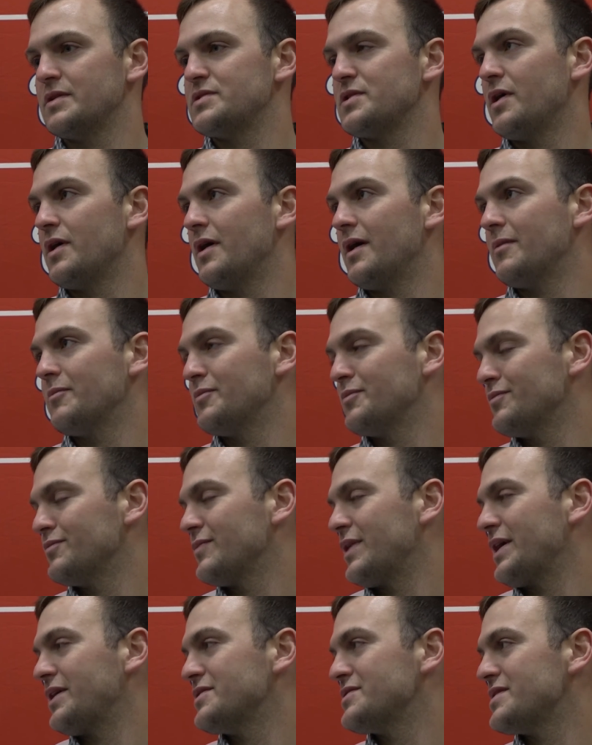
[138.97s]
all, I'm,
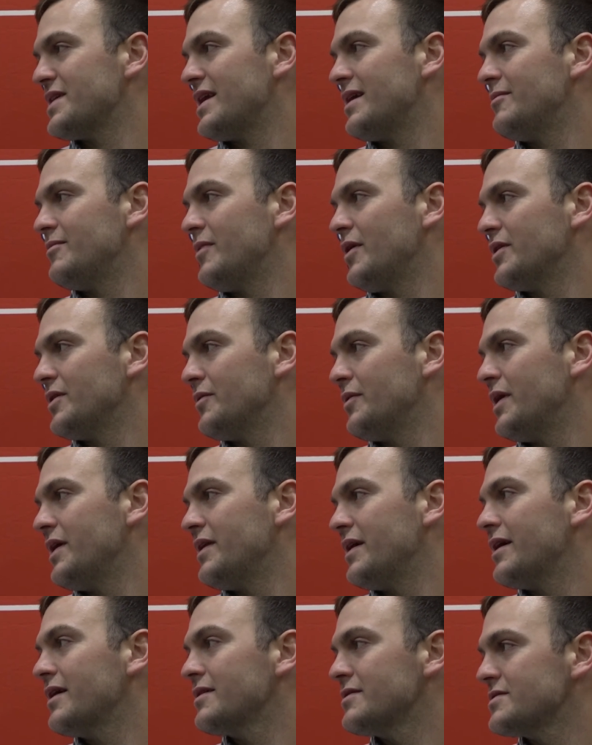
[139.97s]
like you said, I'm on the way
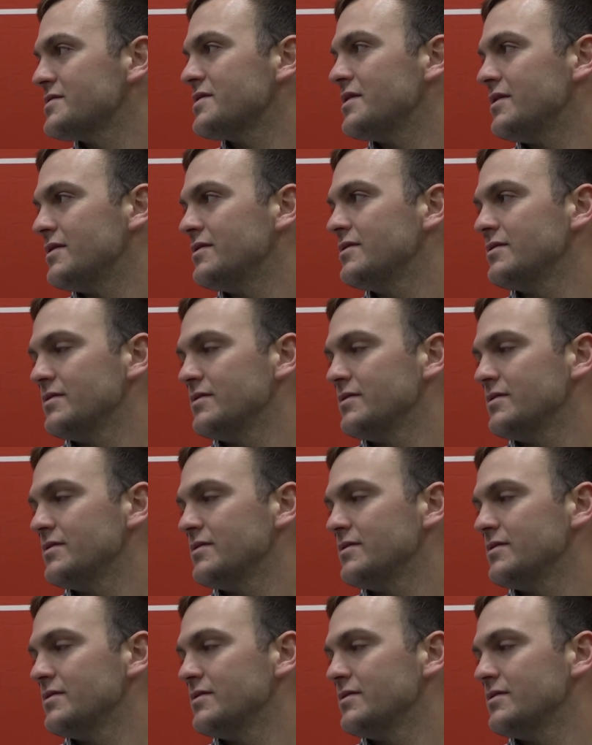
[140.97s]
there. So,